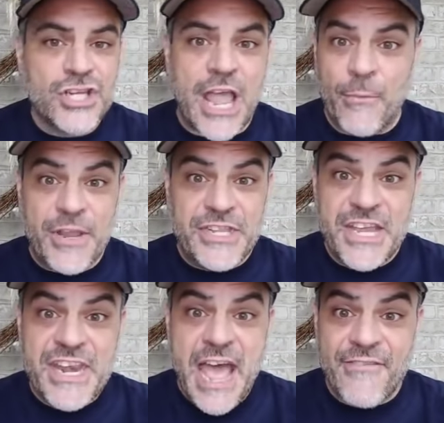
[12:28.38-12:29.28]
And we
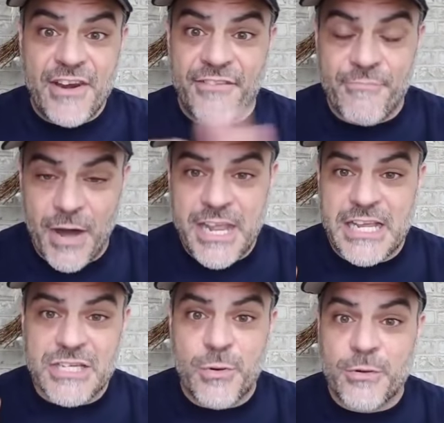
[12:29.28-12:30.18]
didn't have enough money
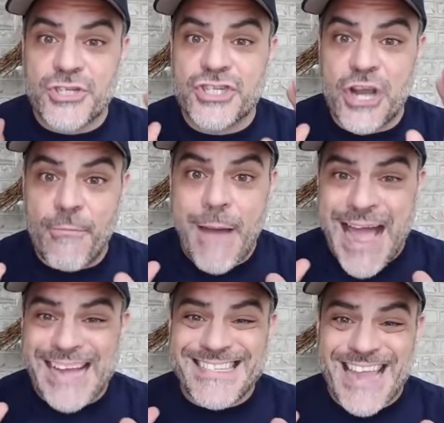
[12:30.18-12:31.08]
because we were so
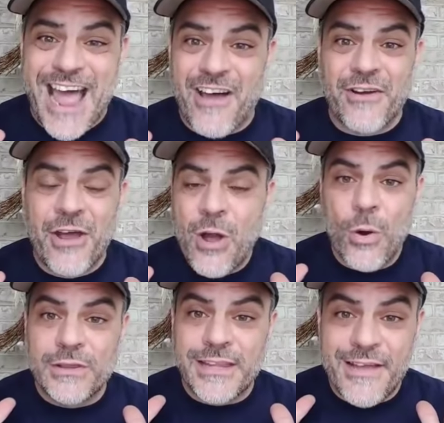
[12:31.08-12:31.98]
maxed out
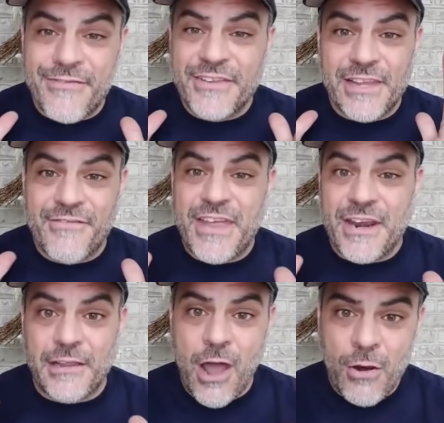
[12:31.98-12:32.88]
on living La Vida
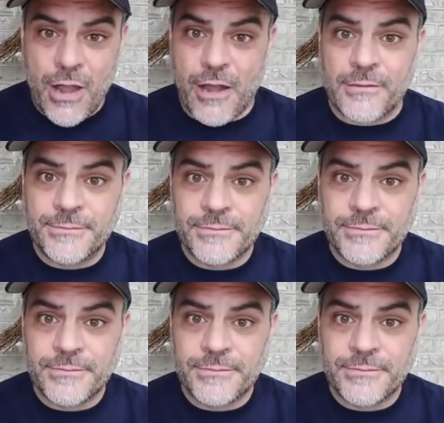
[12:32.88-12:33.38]
Loco